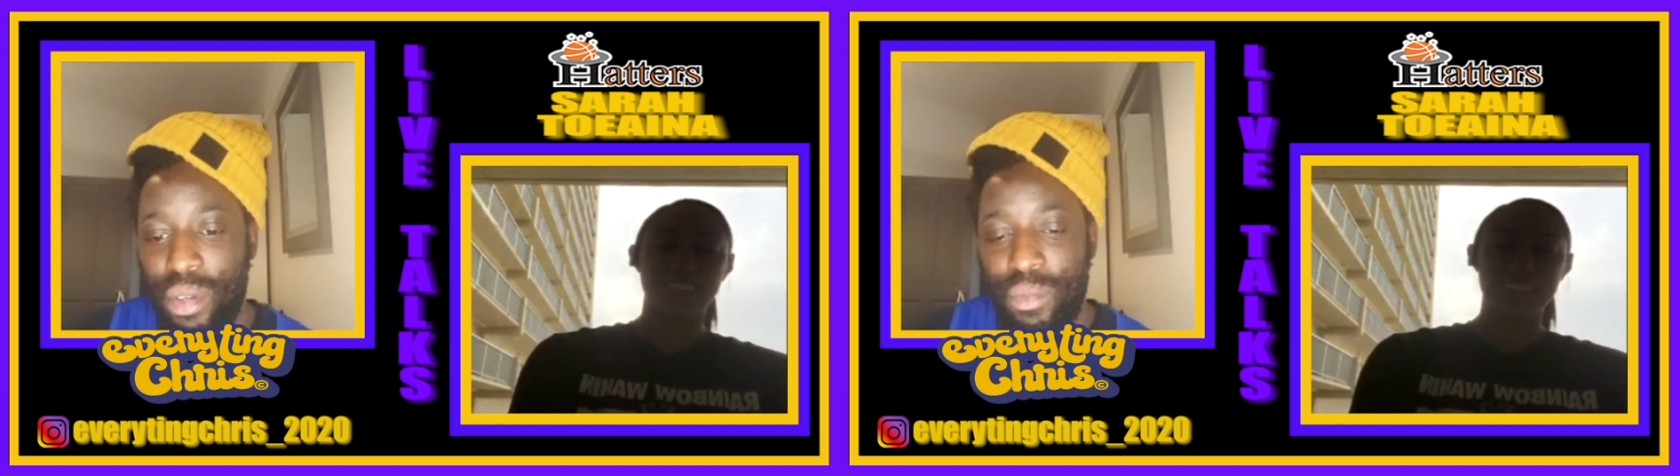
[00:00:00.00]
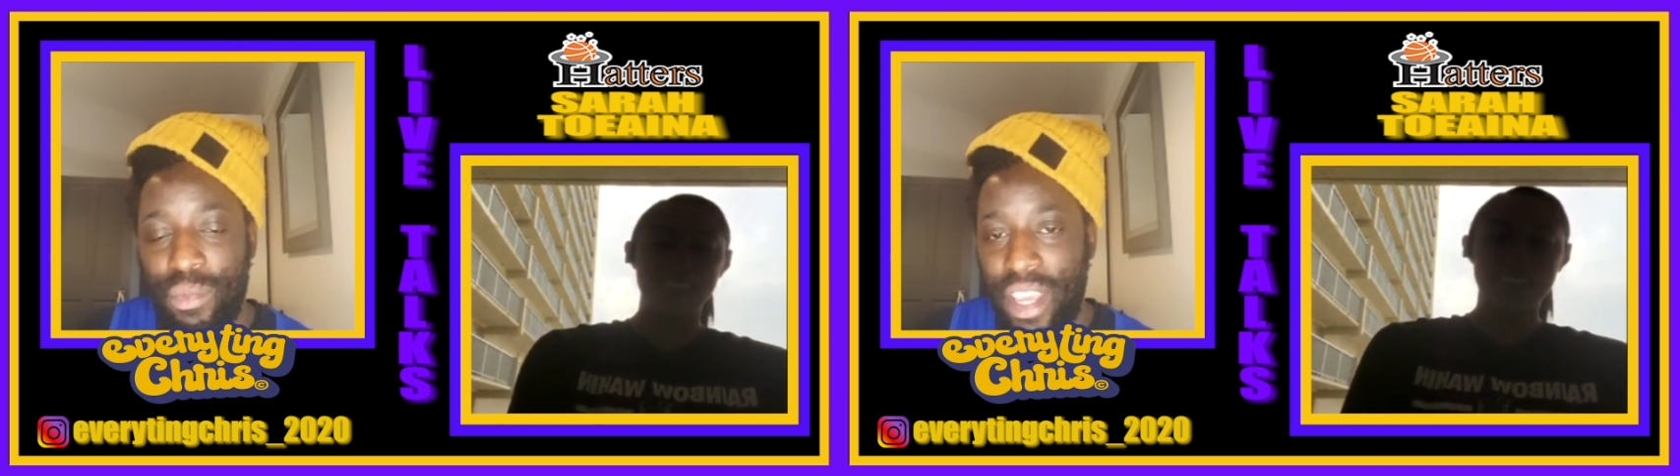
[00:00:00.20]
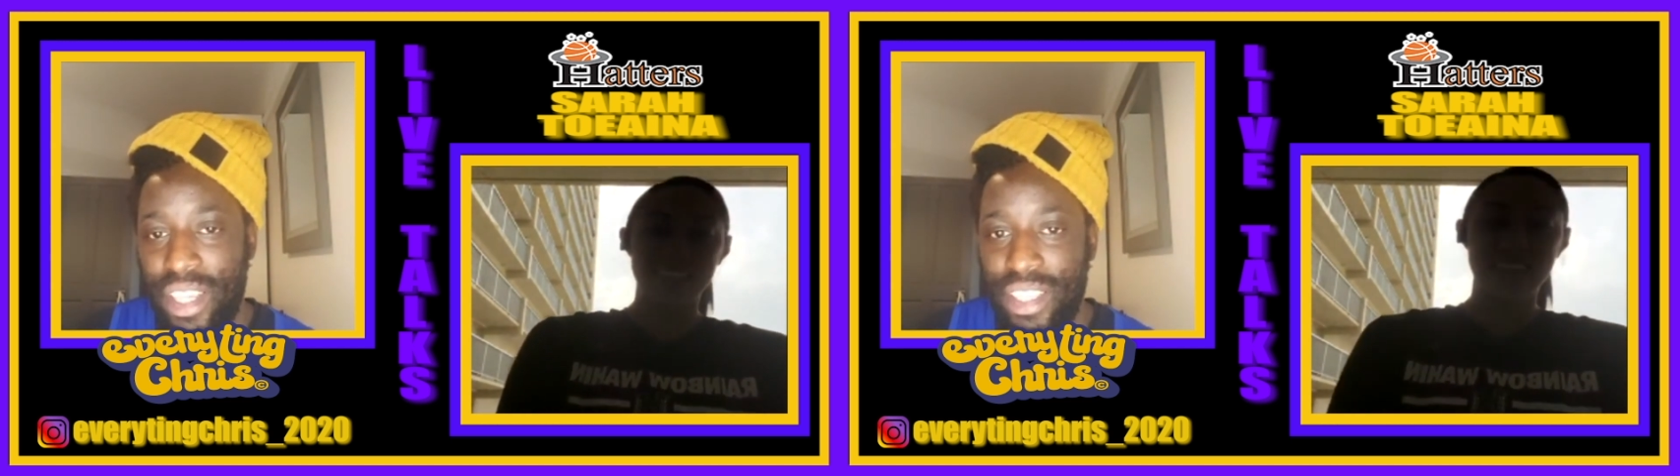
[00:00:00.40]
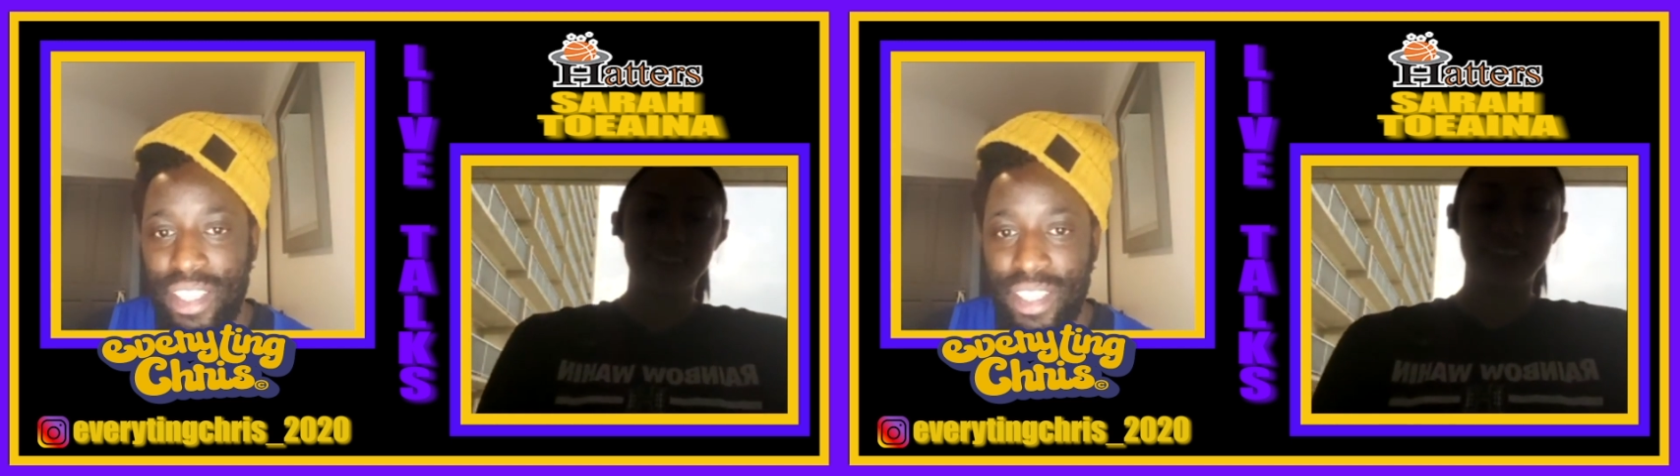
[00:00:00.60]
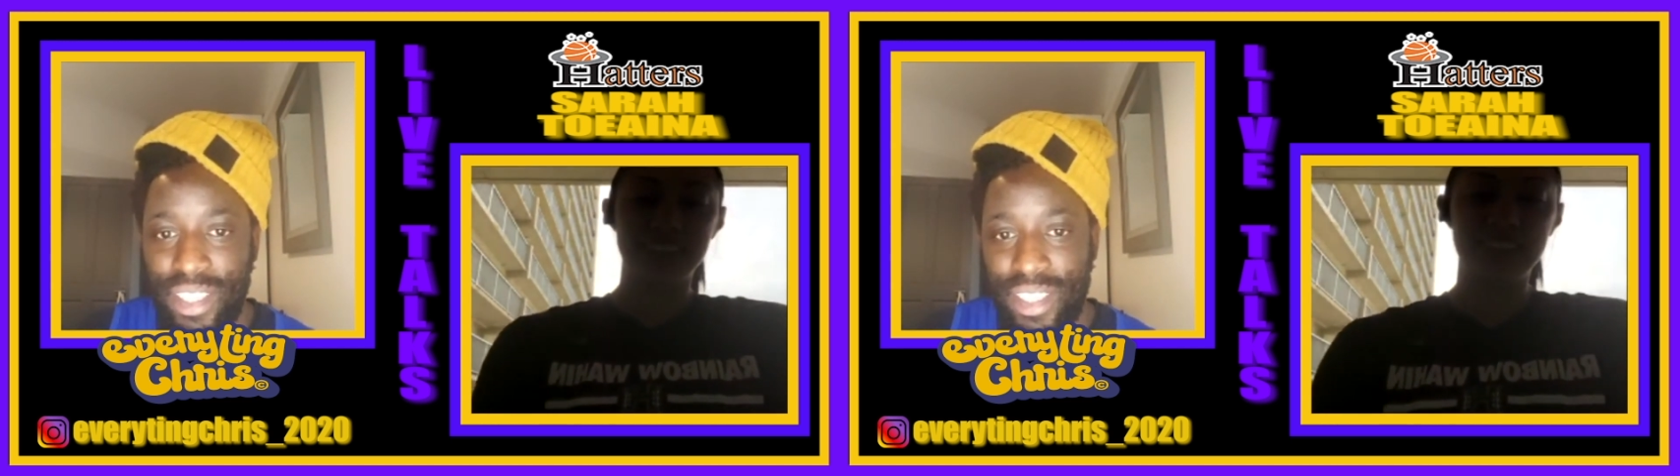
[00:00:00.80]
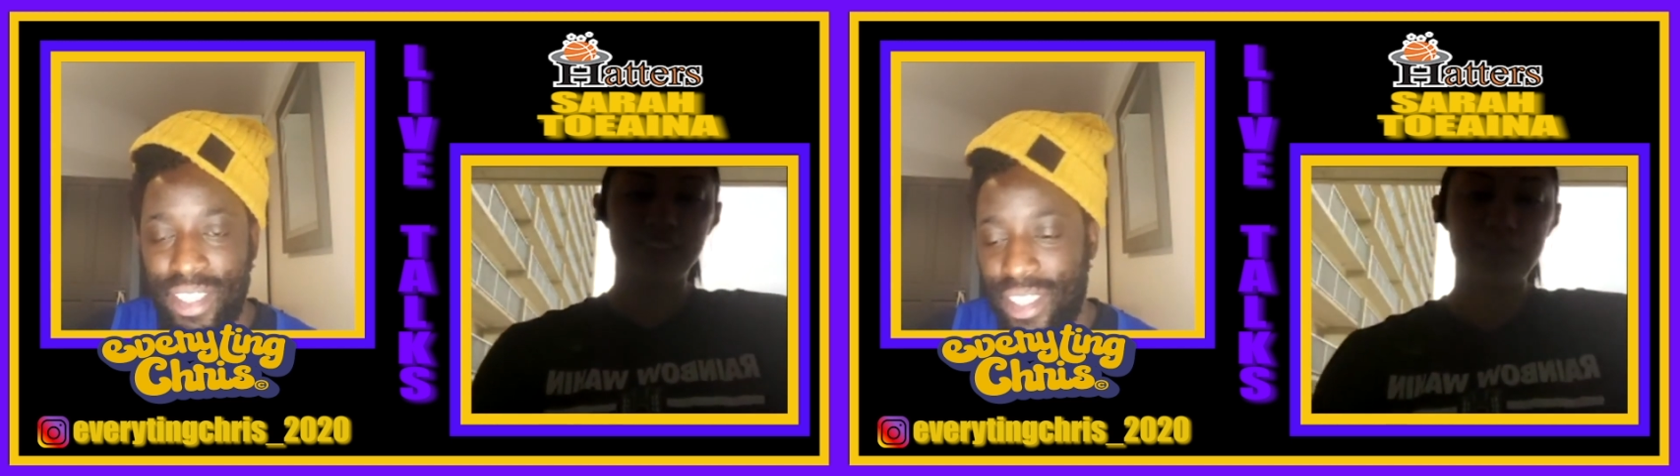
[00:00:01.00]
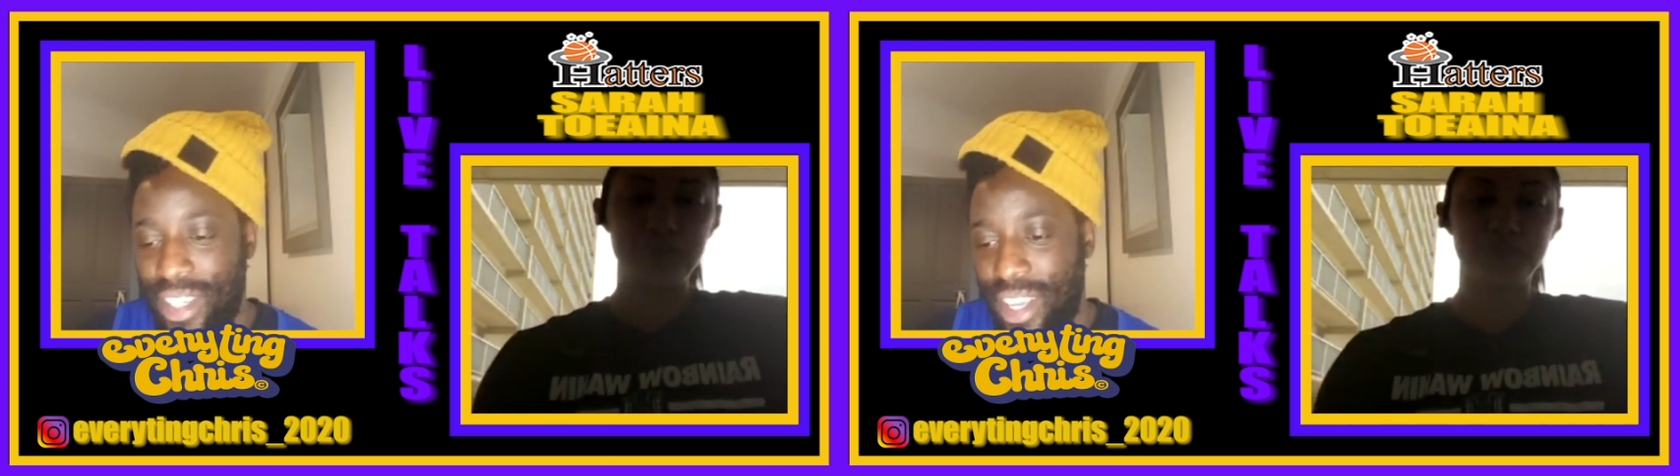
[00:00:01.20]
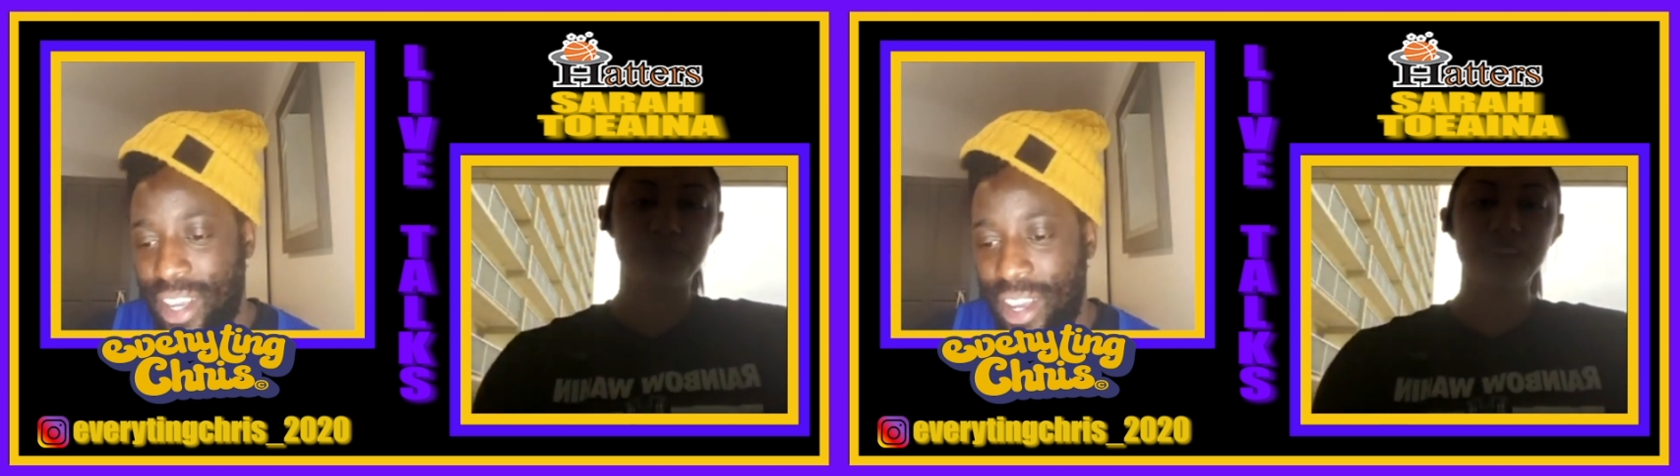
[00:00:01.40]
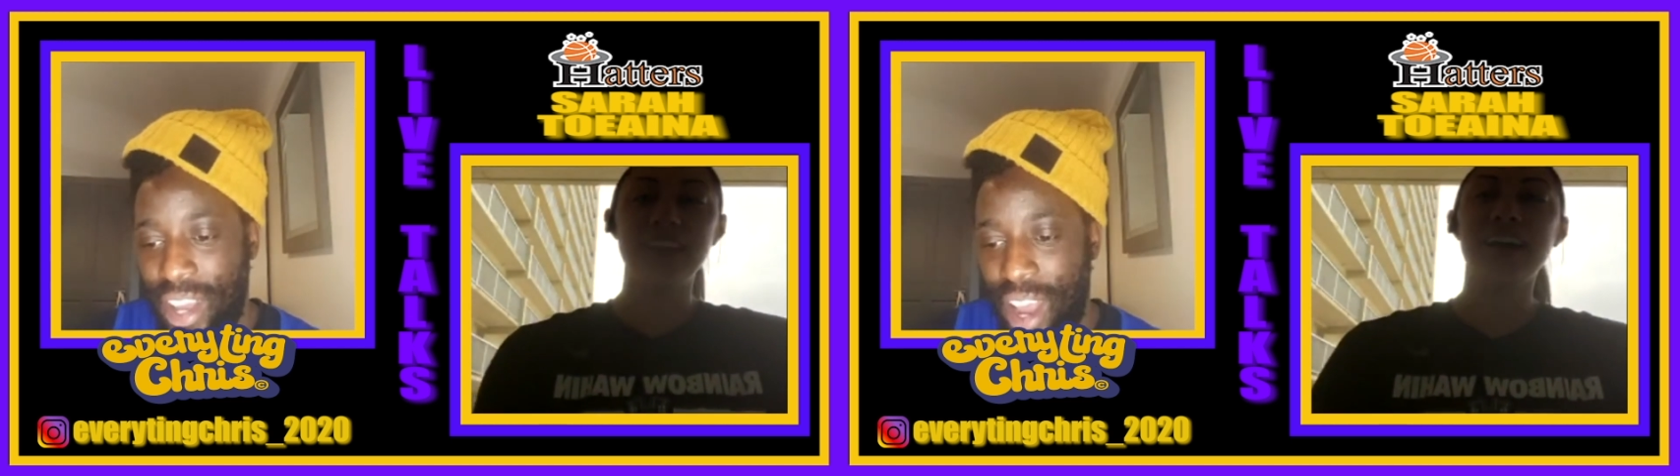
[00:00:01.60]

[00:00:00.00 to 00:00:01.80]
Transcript: faced. How was that